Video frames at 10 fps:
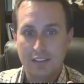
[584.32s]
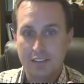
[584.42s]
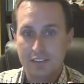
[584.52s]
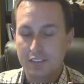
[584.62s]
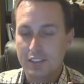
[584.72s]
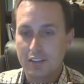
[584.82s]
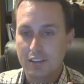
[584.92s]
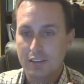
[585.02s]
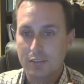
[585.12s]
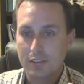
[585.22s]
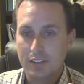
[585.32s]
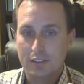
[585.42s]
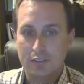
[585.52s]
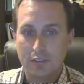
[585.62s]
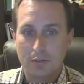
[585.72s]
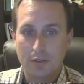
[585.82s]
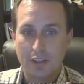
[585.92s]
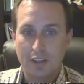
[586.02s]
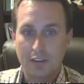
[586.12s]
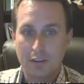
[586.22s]
in this scenario. So
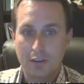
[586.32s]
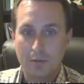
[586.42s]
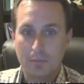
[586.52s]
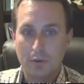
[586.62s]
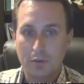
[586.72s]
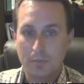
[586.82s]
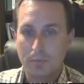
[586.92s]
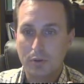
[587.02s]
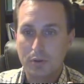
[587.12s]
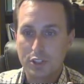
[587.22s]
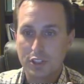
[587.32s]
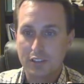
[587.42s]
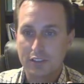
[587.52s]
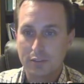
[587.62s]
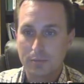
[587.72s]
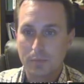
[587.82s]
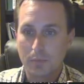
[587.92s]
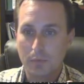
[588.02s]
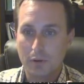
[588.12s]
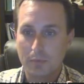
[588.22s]
they are both pushing, so
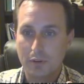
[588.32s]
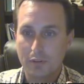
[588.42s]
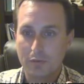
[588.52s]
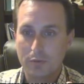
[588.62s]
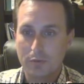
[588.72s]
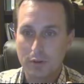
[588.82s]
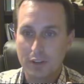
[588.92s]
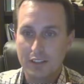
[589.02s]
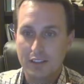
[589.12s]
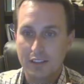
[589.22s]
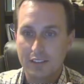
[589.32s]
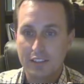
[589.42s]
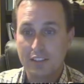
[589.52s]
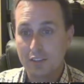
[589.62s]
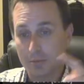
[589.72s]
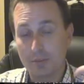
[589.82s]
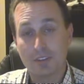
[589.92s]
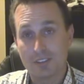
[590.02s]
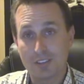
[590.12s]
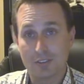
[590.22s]
1.4, and the D term you
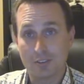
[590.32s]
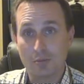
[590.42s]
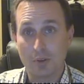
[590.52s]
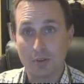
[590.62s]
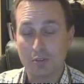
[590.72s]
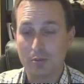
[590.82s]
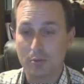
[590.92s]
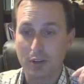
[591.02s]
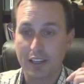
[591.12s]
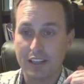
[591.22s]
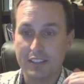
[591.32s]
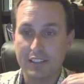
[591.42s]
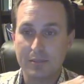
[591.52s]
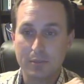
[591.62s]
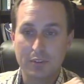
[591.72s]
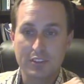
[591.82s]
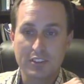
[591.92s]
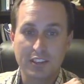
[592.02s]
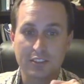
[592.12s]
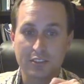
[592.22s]
can see is doing most of the work,
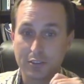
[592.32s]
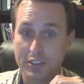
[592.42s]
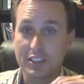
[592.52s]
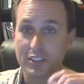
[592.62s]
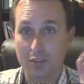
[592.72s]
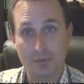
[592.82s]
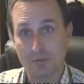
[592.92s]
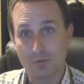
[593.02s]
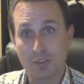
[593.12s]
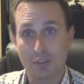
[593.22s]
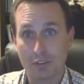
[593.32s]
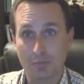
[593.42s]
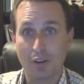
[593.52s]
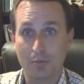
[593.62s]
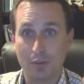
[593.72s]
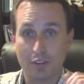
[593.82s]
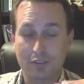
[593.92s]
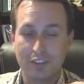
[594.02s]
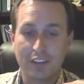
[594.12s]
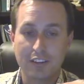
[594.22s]
18.6. So your D term is really the prop wash
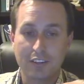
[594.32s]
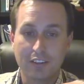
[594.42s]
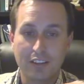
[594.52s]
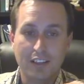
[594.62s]
fighter.